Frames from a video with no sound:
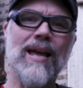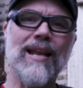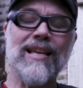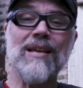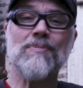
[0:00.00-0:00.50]

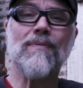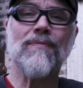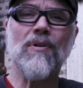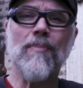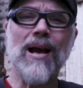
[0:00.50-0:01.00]
and it keeps them
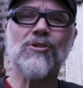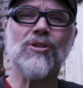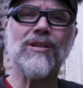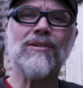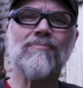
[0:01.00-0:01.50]
from
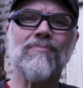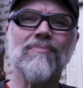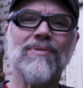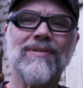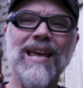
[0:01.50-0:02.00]
actually
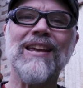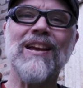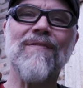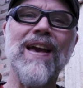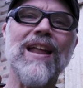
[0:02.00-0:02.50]

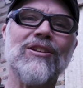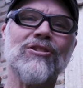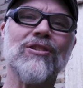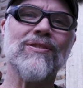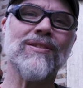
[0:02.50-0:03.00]
taking
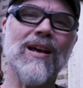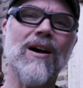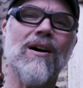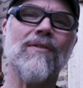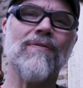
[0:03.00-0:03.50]
advantages
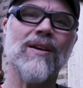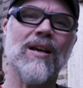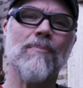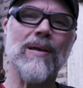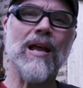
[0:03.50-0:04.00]
of
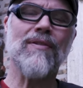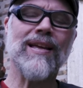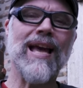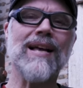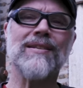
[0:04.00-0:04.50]
being able to
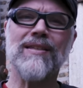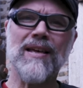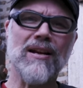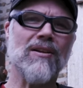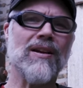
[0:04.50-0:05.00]
cast
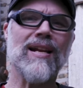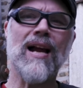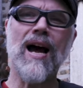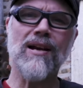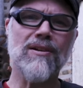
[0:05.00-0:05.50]
thinner, get
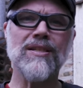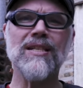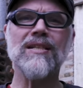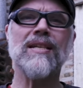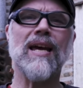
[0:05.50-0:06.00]
higher
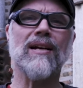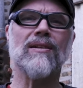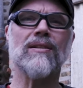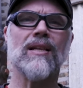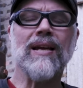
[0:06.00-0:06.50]

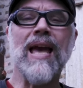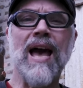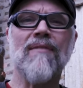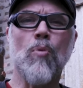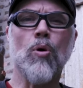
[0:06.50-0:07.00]
detail, and
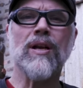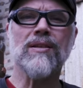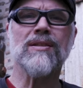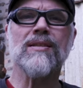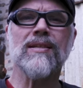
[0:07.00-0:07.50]
have more
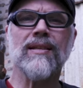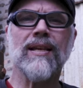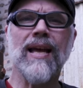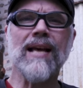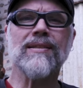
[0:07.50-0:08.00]
consistent
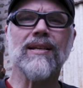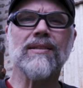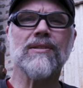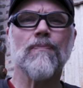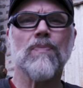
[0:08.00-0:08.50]
castings.